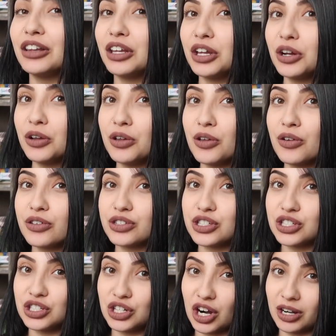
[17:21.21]
little
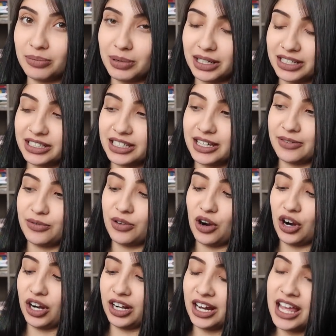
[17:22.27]
Starbucks gift
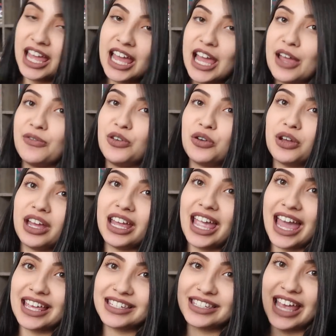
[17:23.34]
card. If you can
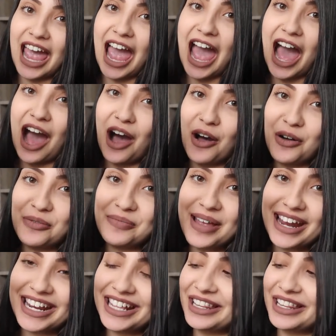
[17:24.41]
guess how many